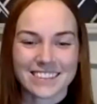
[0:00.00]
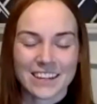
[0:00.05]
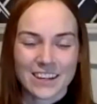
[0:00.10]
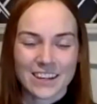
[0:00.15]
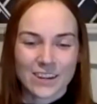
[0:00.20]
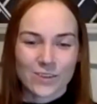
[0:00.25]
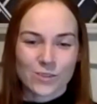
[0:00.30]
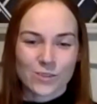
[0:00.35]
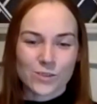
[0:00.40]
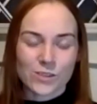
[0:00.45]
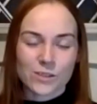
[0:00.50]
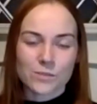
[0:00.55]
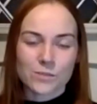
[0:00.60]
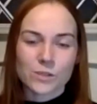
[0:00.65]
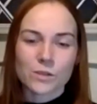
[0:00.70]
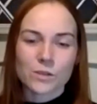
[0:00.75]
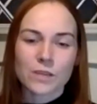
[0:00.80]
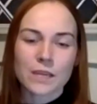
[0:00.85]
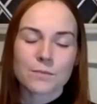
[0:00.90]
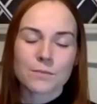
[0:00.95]
Awesome.
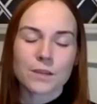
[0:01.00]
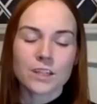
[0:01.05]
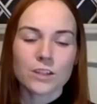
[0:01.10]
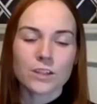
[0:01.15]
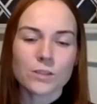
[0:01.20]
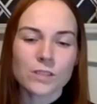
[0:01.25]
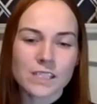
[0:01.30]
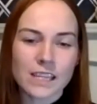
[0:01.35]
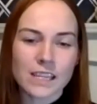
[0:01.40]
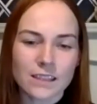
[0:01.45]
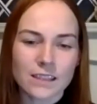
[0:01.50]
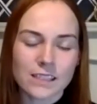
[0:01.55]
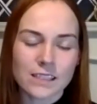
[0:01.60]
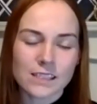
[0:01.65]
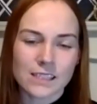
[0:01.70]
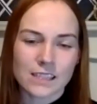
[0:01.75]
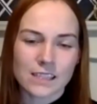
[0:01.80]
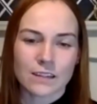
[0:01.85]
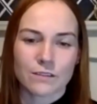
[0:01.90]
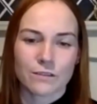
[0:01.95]
So Kim, can you set the
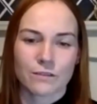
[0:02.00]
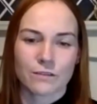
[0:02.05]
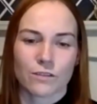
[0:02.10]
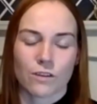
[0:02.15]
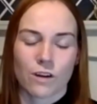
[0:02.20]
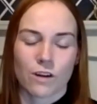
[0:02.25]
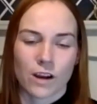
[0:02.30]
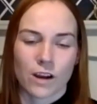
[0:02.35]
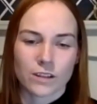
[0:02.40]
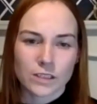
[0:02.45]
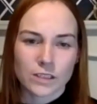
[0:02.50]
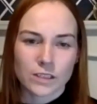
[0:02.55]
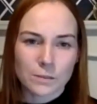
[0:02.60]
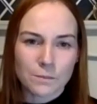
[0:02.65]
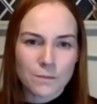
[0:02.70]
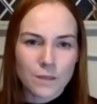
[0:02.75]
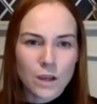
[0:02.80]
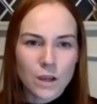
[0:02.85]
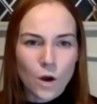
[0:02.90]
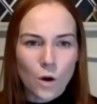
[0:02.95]
scene for us?
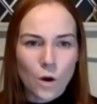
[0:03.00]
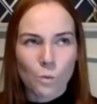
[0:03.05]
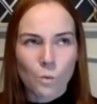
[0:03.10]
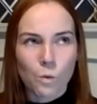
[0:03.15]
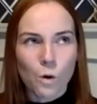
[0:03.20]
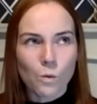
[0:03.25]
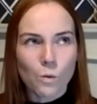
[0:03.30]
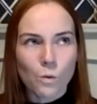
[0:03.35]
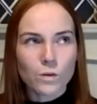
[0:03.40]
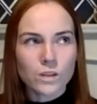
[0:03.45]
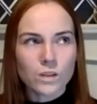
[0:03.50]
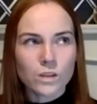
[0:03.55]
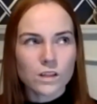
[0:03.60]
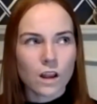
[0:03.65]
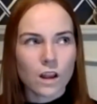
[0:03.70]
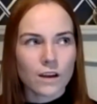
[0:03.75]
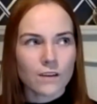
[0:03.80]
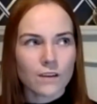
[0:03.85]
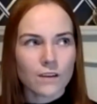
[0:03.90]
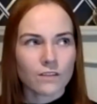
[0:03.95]
What was
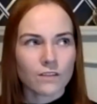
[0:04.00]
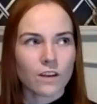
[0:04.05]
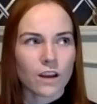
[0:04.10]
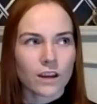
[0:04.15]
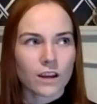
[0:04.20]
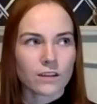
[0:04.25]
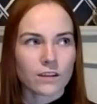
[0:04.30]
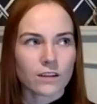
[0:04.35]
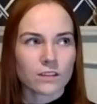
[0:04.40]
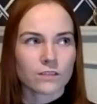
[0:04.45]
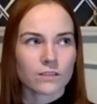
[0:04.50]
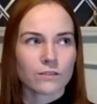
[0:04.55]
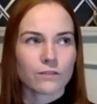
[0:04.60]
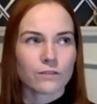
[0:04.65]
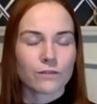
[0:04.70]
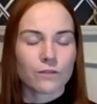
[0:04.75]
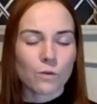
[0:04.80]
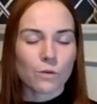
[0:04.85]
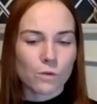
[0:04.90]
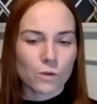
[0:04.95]
life like
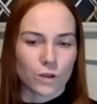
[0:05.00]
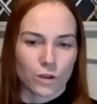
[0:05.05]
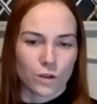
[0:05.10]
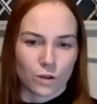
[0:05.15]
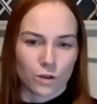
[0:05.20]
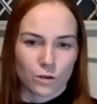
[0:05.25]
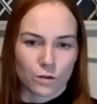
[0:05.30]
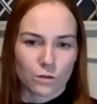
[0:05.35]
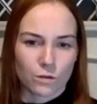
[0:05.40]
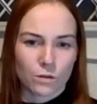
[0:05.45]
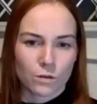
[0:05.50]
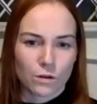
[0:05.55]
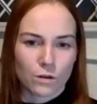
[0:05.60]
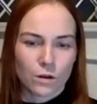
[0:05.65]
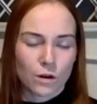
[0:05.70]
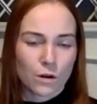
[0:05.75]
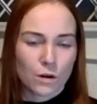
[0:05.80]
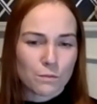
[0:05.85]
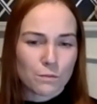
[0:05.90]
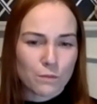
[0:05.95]
for you
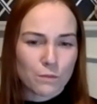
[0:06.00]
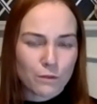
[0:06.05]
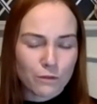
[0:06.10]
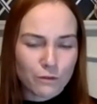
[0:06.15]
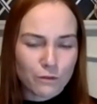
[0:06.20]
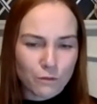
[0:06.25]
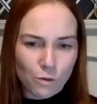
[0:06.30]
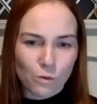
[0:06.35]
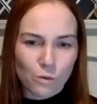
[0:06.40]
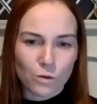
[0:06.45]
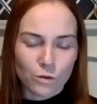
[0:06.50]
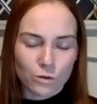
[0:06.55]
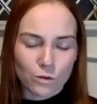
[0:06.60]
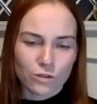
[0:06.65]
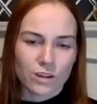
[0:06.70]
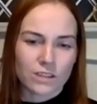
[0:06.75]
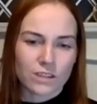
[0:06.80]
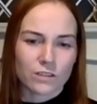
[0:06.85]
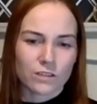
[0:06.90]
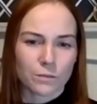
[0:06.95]
before your
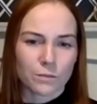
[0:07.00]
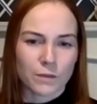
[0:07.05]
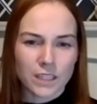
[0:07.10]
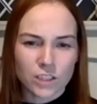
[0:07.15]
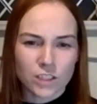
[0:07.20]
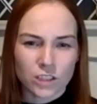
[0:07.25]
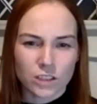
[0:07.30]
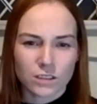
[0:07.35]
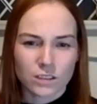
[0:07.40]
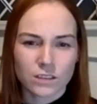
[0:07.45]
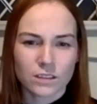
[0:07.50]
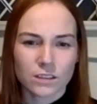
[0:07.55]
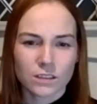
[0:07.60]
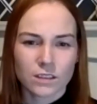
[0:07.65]
transformation?